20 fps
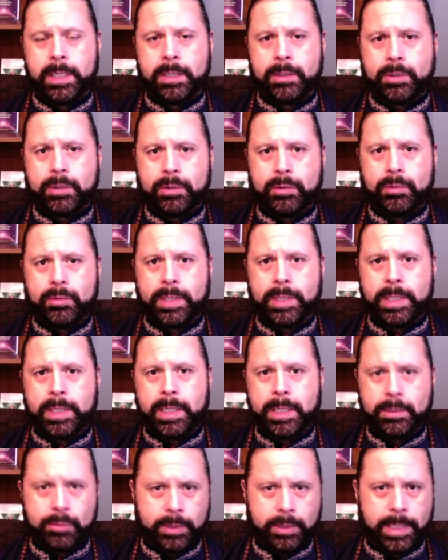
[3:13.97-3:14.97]
to the
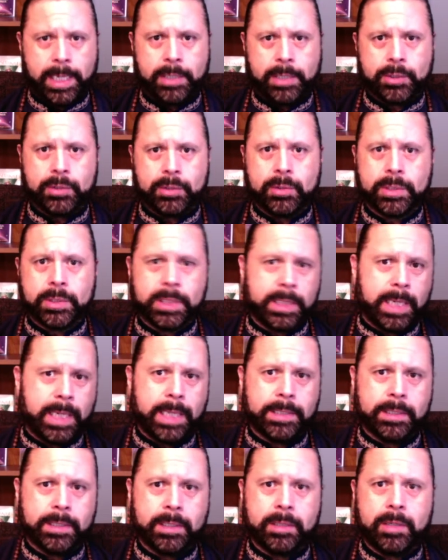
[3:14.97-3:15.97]
International
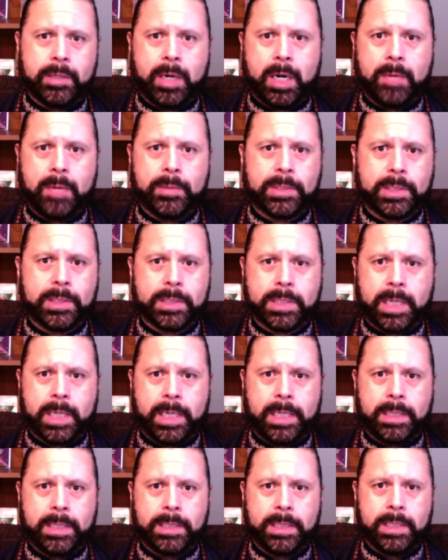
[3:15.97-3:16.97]
Sanatana Dharma
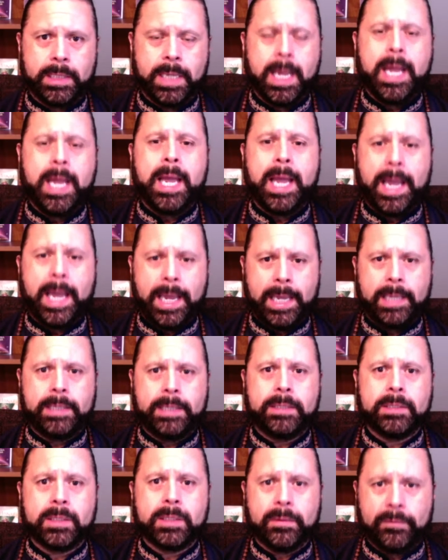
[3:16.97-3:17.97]
Society,
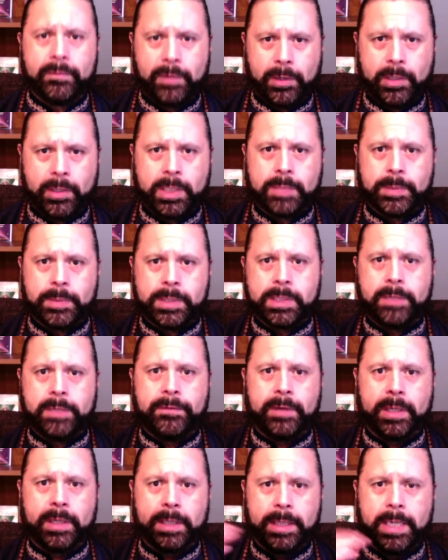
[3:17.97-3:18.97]
and very
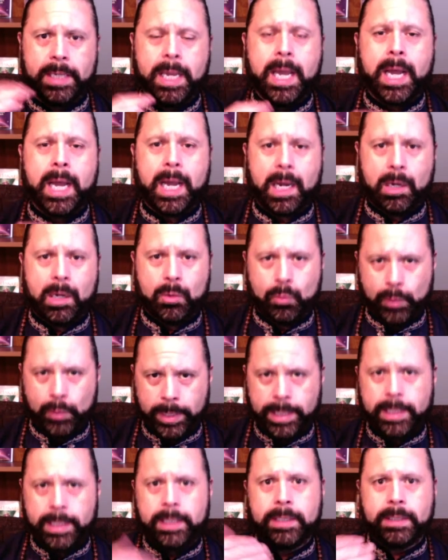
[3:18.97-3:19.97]
specifically, how
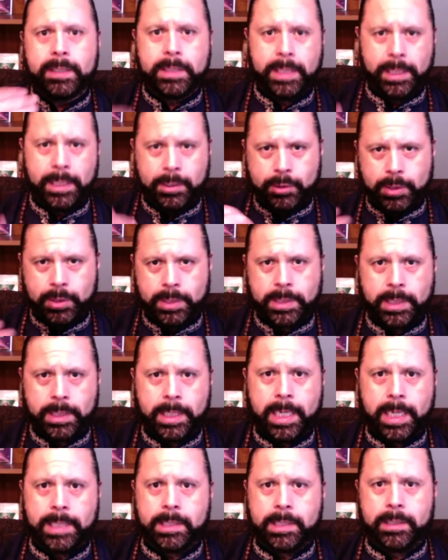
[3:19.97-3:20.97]
we teach
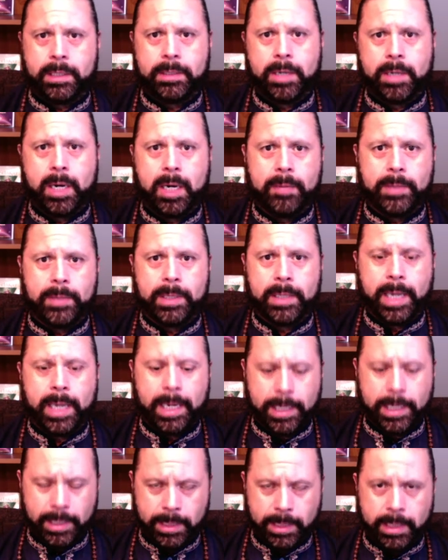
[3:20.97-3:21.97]
Sanatana Dharma,
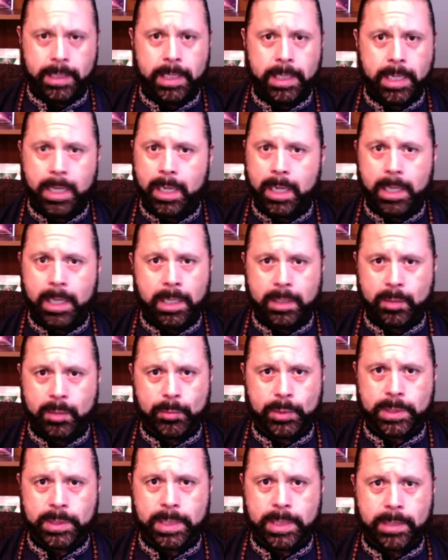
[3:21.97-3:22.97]
i.e.
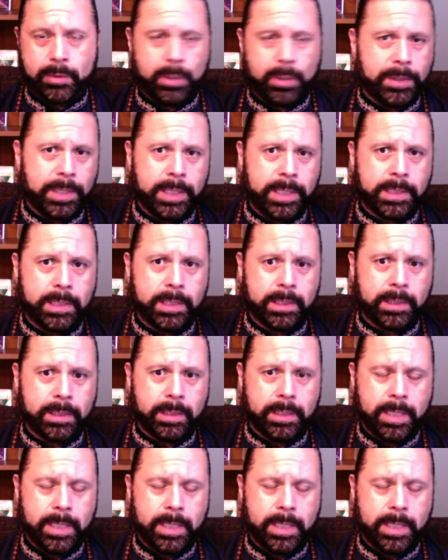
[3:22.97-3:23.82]
100% authentically.